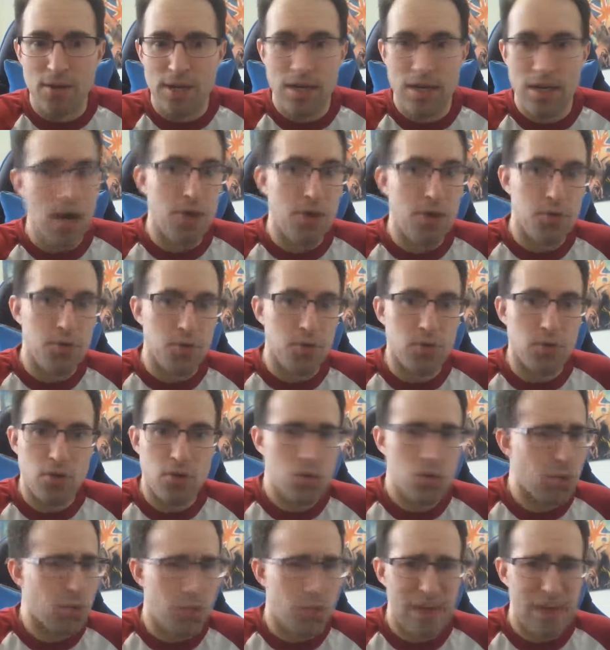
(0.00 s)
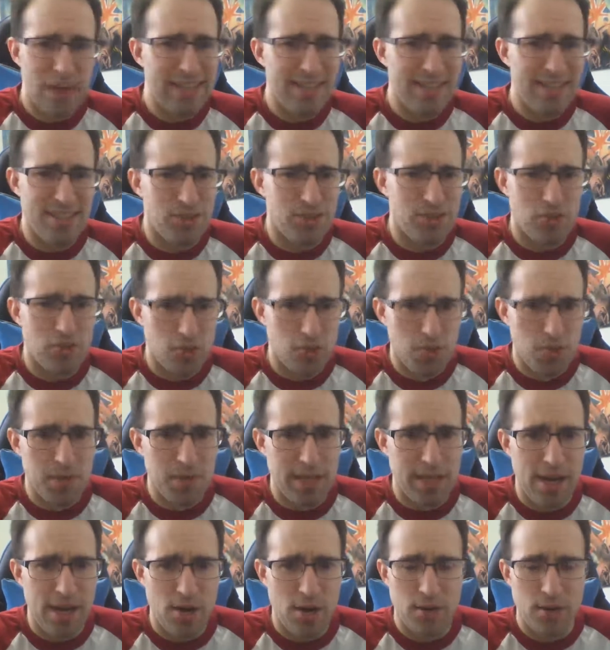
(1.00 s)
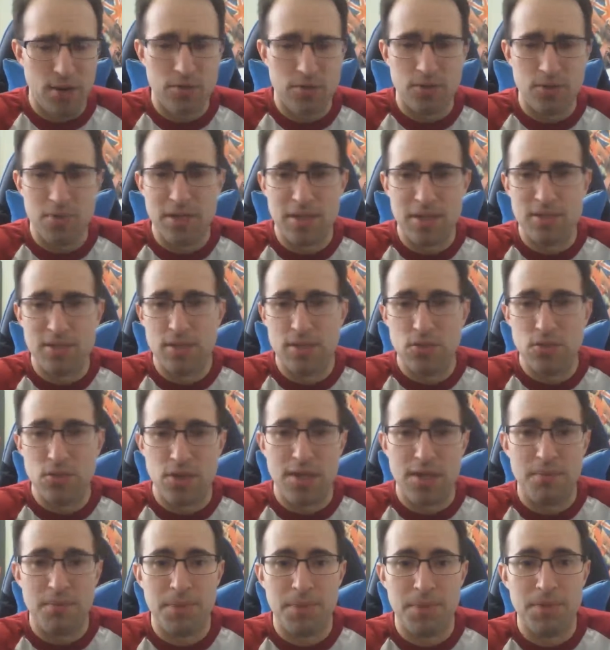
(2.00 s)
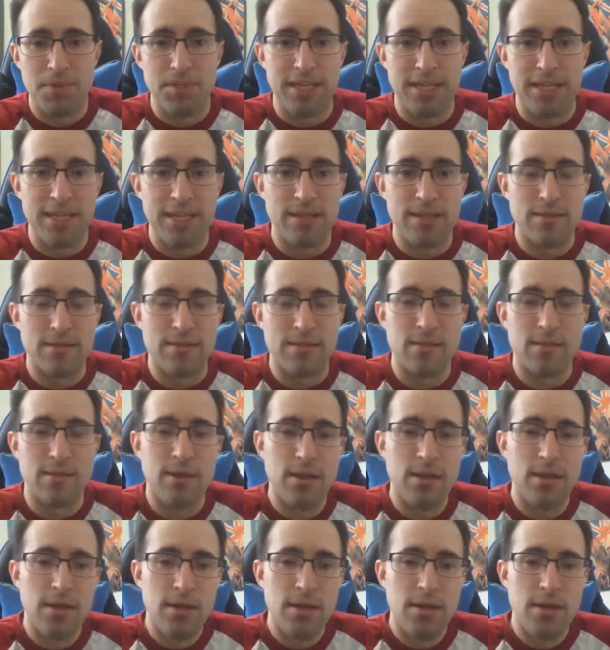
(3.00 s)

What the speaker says: and other crazy, stupid characters because they were trying to appeal to kids.